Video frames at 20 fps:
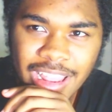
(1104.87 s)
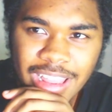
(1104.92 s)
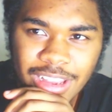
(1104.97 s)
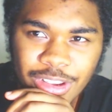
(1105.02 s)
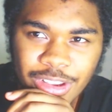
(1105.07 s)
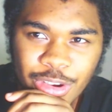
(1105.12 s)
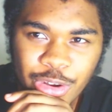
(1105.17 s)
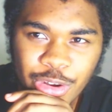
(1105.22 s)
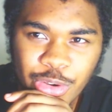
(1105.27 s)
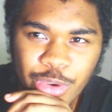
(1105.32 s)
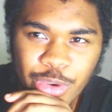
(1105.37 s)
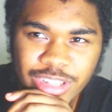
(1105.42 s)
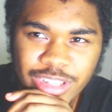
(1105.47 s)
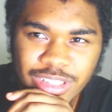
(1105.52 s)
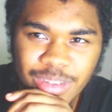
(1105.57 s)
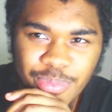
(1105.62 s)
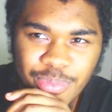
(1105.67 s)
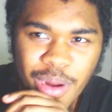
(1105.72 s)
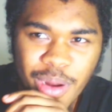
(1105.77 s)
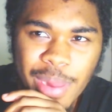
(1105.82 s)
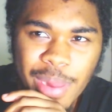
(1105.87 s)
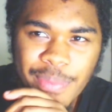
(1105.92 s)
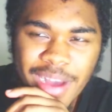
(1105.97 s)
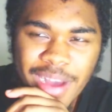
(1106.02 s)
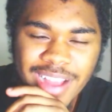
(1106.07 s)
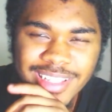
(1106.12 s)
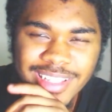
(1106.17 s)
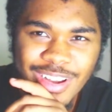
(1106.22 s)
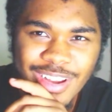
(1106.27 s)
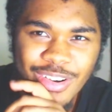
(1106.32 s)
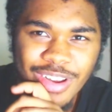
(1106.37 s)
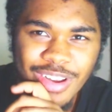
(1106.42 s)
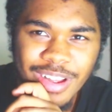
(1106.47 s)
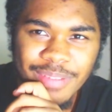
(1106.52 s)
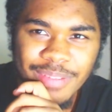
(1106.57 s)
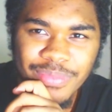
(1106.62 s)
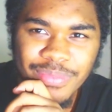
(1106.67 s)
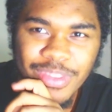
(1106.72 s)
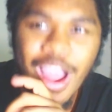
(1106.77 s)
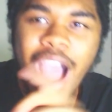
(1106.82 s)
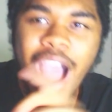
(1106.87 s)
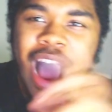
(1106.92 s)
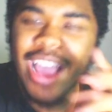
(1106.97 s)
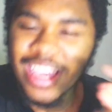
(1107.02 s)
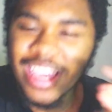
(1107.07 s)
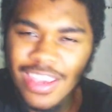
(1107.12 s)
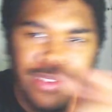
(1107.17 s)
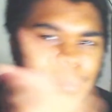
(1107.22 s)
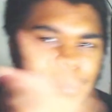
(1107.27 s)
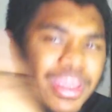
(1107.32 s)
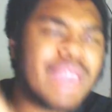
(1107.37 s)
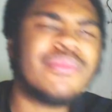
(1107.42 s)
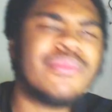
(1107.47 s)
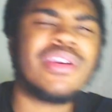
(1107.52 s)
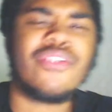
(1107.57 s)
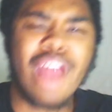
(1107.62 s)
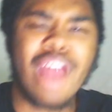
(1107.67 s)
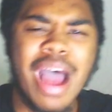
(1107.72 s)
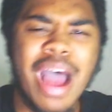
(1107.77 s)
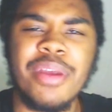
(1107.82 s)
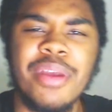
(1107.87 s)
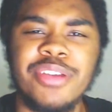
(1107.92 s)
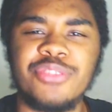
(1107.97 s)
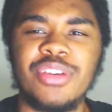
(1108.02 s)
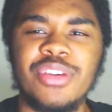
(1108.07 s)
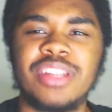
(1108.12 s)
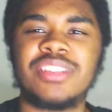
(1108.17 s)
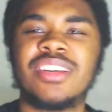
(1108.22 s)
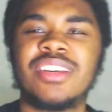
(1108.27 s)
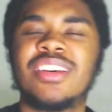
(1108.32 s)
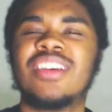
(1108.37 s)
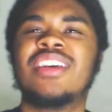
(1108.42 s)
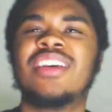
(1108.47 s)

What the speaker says: Good question. Probably Barcelona. No, give me Real Madrid.